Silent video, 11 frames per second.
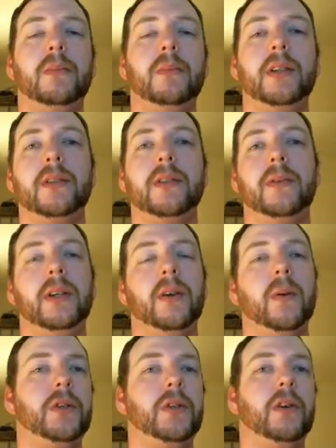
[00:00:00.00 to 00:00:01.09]
But so an
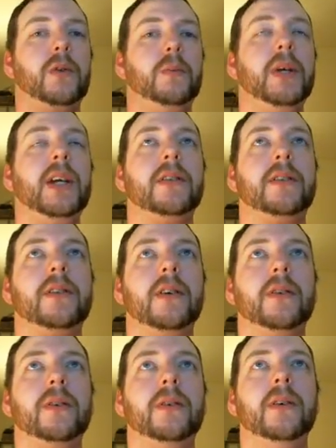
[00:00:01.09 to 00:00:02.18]
old joke would be to
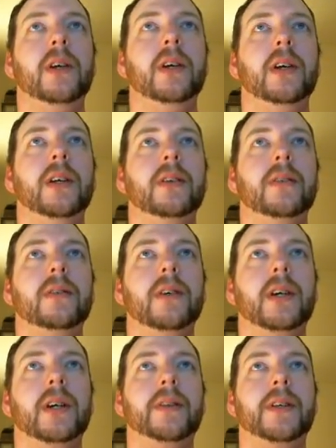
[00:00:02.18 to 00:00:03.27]
circle
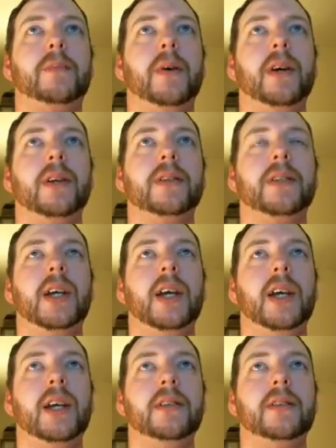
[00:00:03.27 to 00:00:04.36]
this part and say
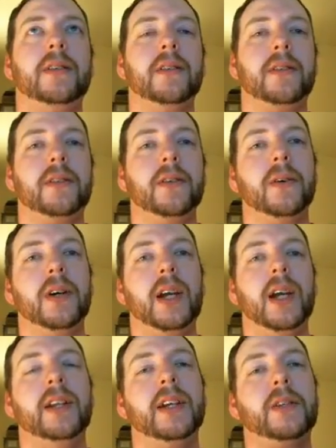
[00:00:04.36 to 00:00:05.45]
his story,
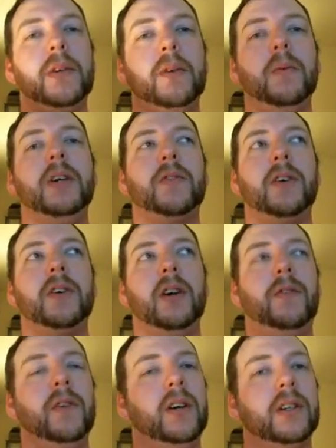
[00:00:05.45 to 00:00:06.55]
and that's what it was for an
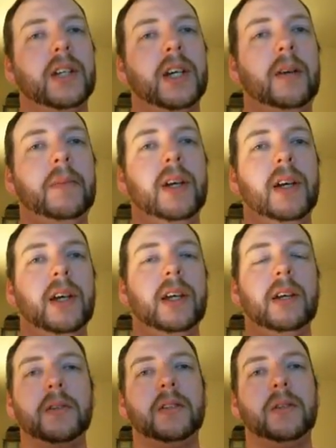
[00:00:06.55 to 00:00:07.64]
awful long time.
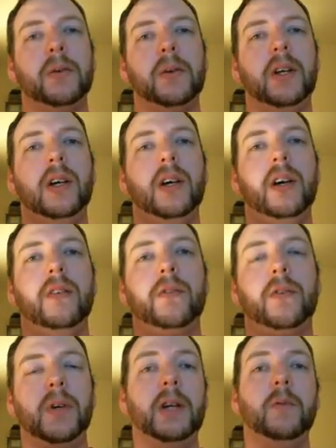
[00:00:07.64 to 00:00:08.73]
It was the story
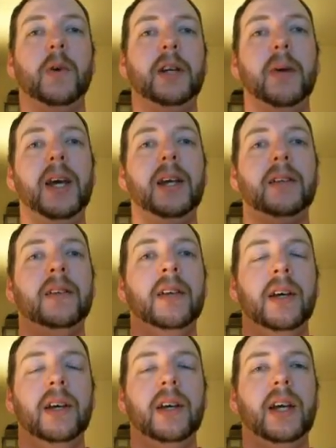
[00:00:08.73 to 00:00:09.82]
of great white men,
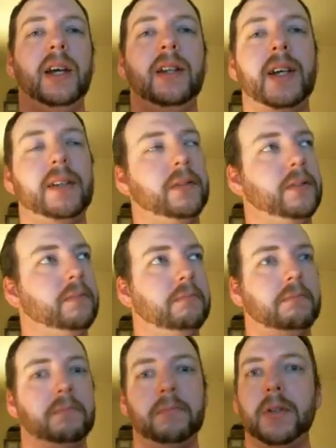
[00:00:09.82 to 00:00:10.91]
and that's
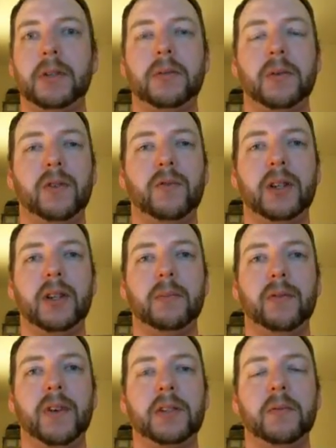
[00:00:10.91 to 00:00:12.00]
just sort of what the
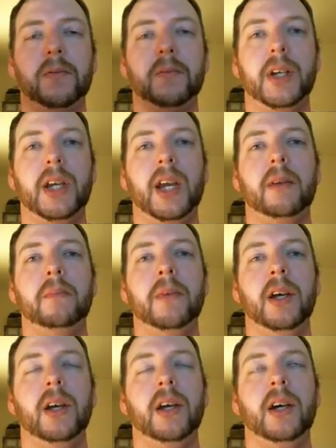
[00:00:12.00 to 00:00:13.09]
profession became.
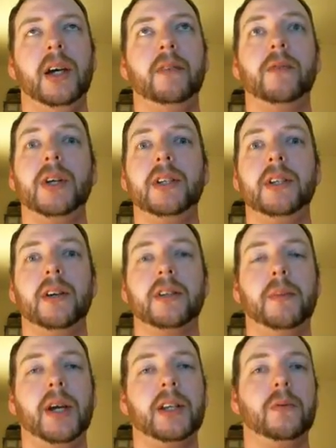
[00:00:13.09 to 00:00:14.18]
In recent years,
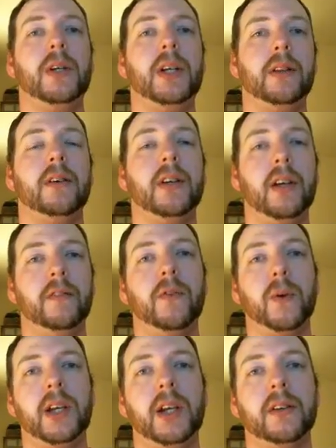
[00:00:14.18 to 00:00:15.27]
the past 20 and 30 and
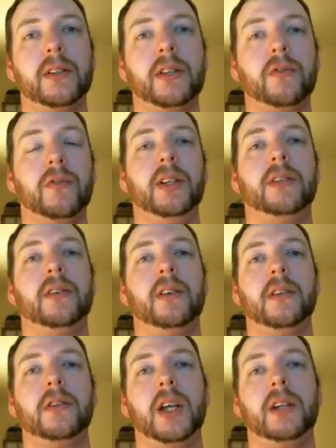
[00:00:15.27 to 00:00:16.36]
40 years, that's really started
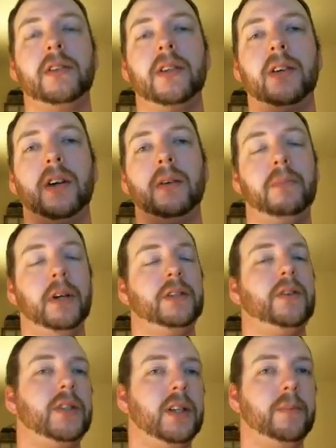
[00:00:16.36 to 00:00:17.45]
to change, and there are a bunch
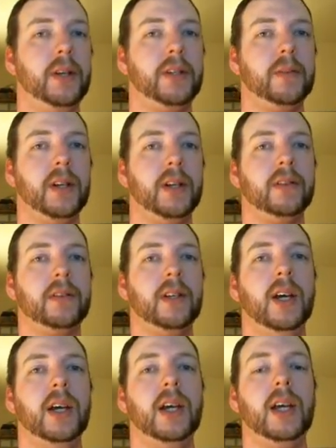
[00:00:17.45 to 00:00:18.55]
of sub-disciplines
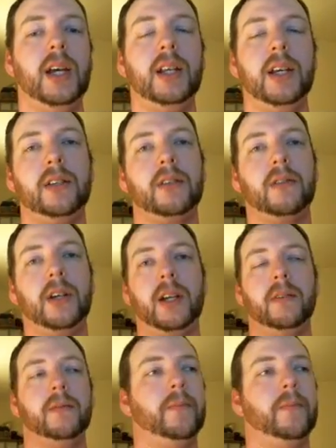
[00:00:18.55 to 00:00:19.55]
in history.